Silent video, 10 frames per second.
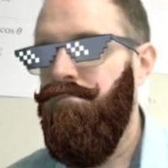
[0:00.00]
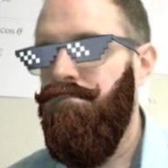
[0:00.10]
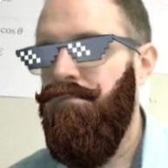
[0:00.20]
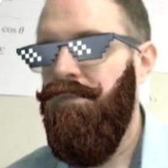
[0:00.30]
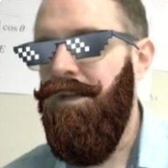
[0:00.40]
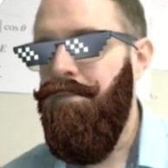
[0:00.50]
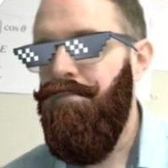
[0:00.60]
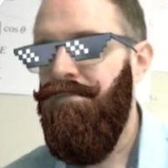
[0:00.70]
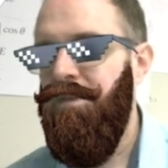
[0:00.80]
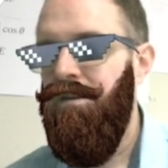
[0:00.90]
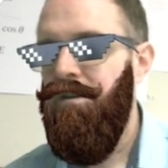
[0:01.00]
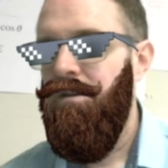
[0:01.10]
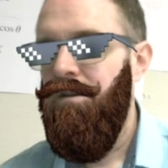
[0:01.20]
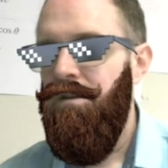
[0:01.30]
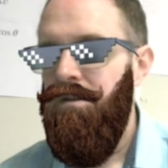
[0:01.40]
Okay,
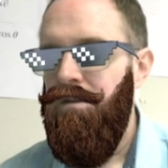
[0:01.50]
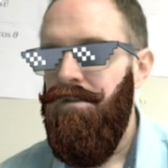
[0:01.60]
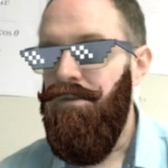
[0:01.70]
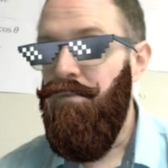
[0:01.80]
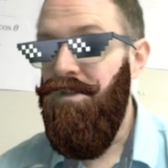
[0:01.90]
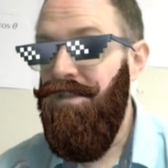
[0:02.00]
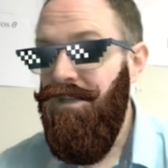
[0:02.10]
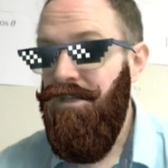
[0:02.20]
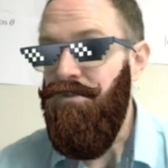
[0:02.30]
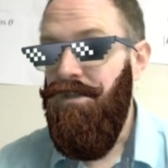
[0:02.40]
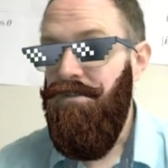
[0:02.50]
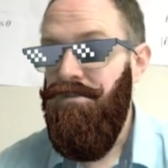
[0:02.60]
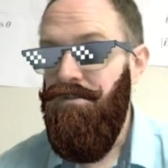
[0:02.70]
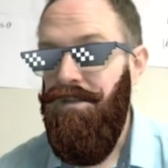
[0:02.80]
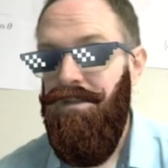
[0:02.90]
then what's the electron? So
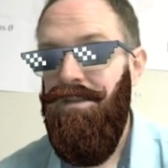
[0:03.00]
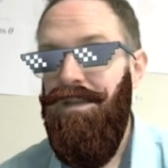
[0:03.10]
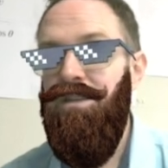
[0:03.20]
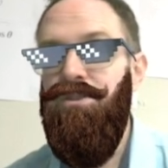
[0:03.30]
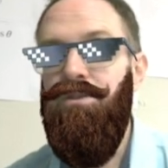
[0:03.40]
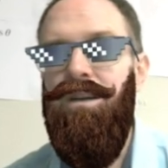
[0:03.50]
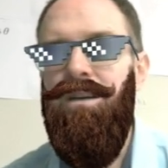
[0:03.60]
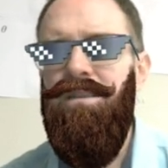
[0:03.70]
the electron